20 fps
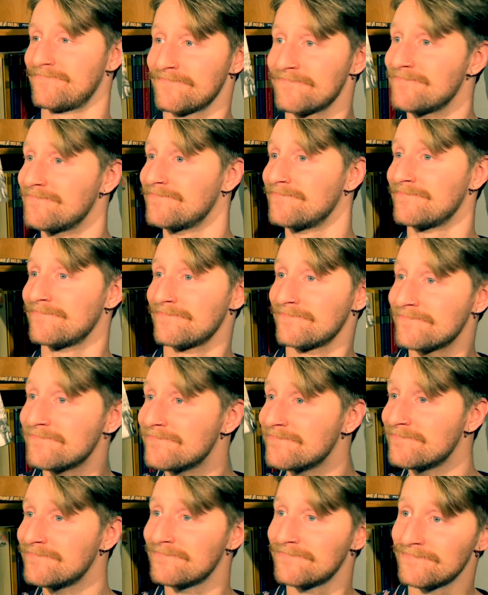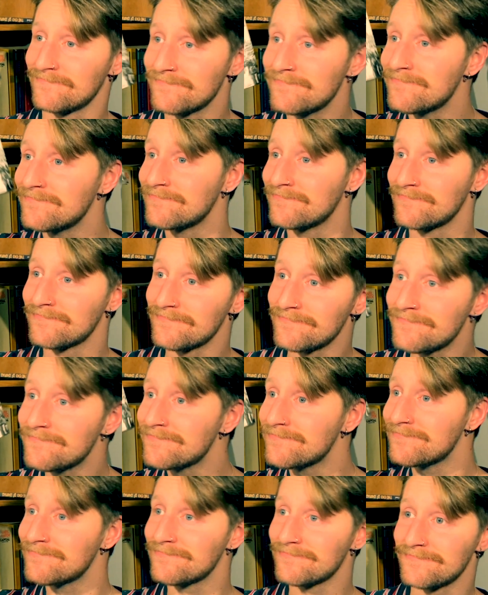Black Panthers Speak
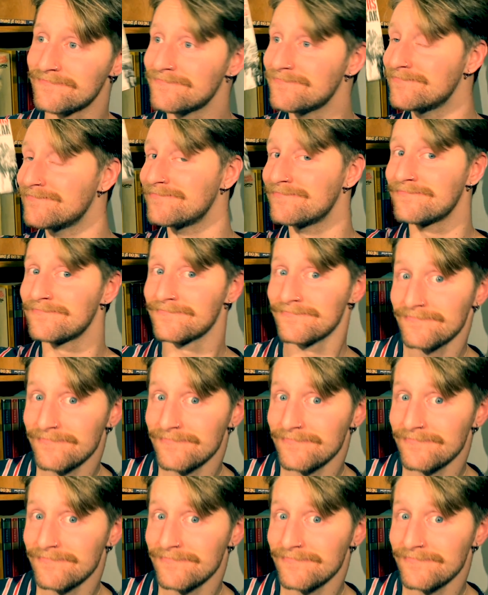edited by Philip S.